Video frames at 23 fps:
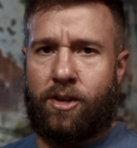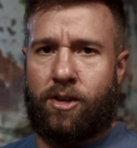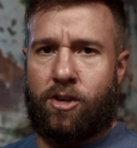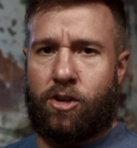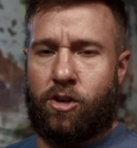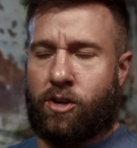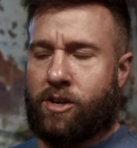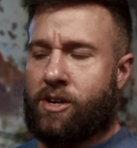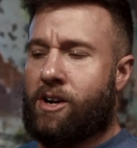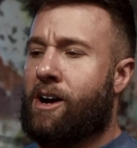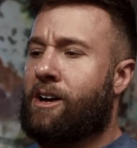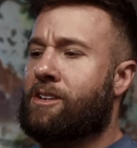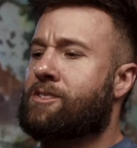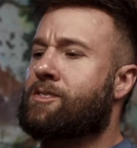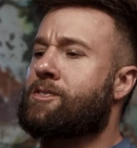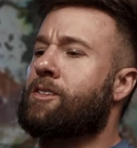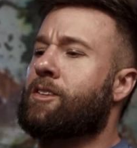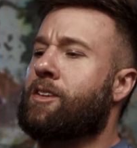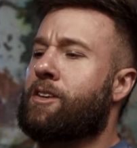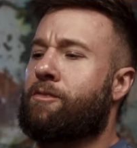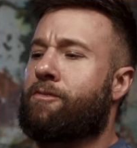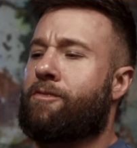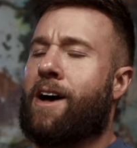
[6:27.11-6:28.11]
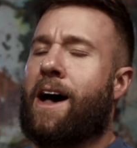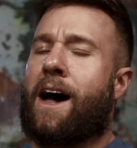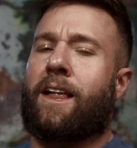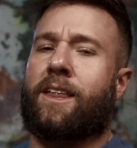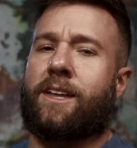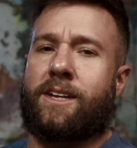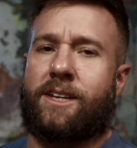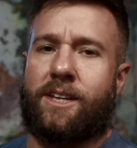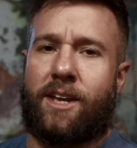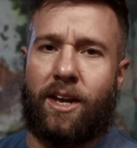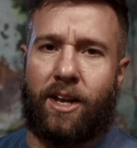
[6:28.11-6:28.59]
You're constantly
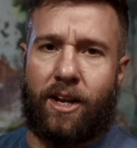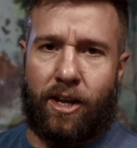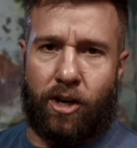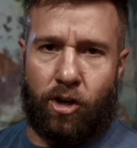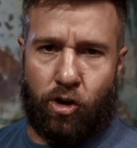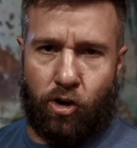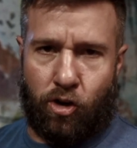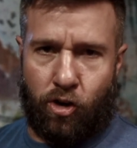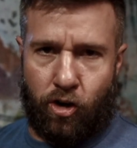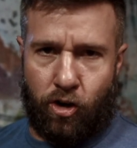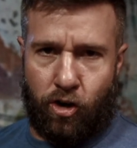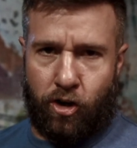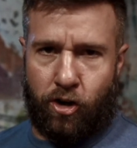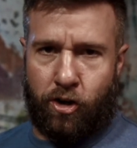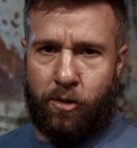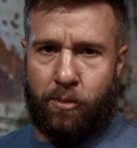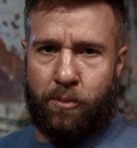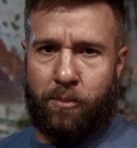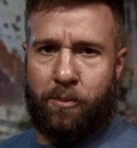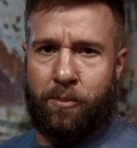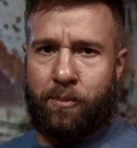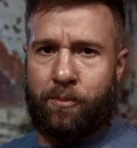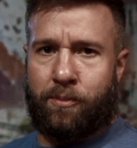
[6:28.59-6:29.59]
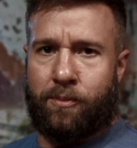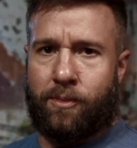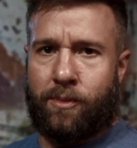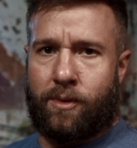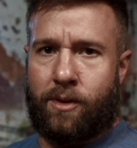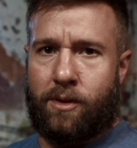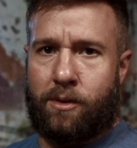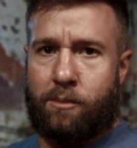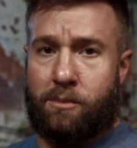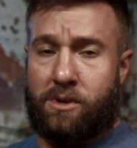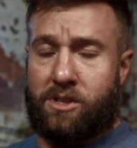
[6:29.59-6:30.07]
validating her,
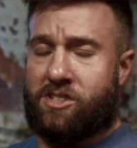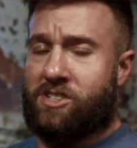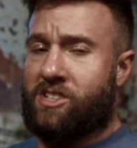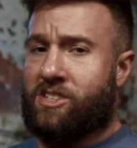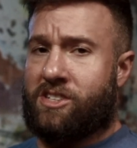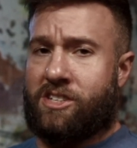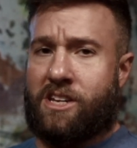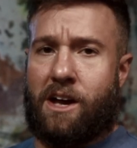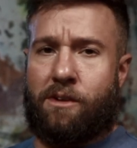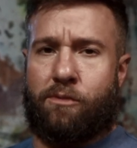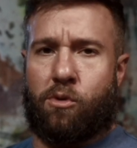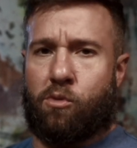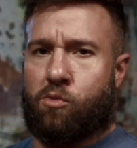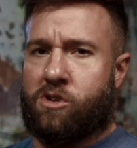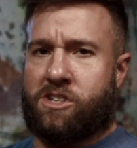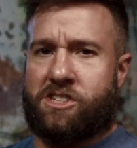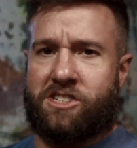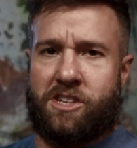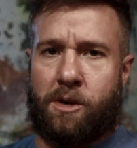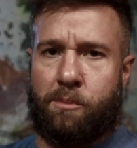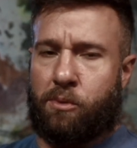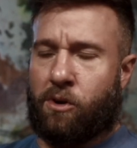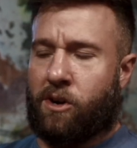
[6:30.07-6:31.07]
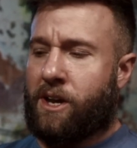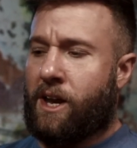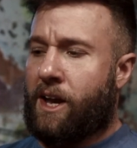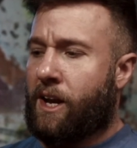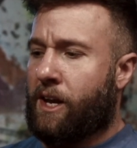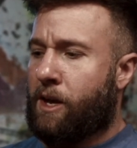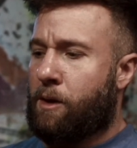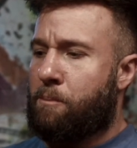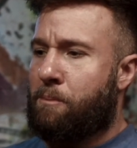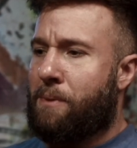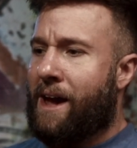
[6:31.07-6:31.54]
but she's never
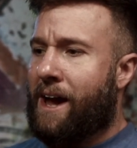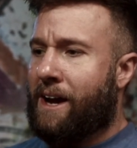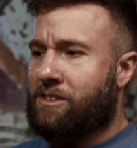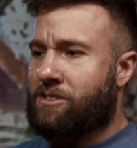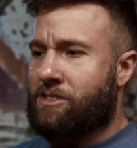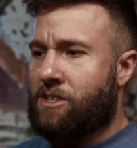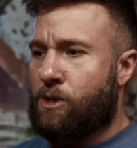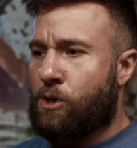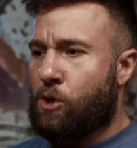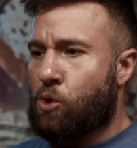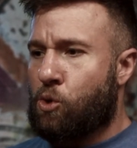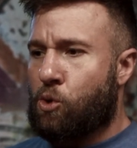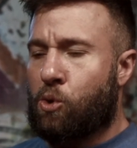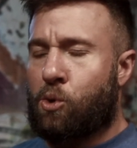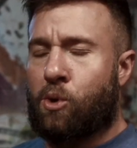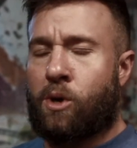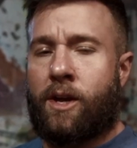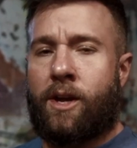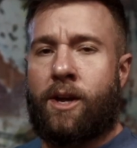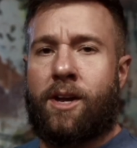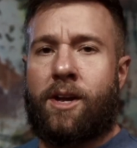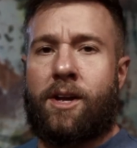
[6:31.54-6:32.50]
reciprocating it back to you.